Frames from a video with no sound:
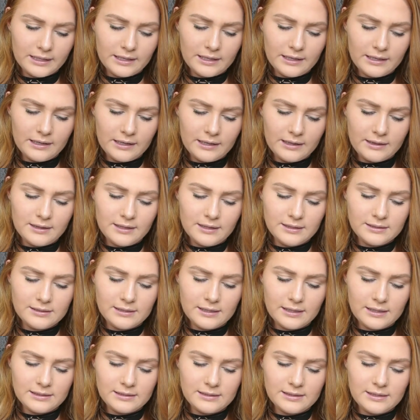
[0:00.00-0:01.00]
and
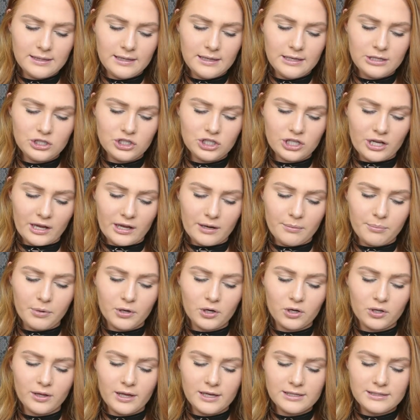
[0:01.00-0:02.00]
this is the shade
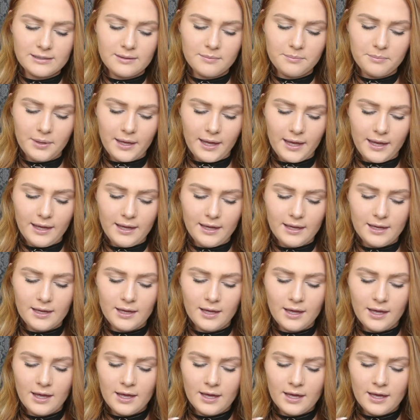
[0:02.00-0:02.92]
Pearlescent Pink.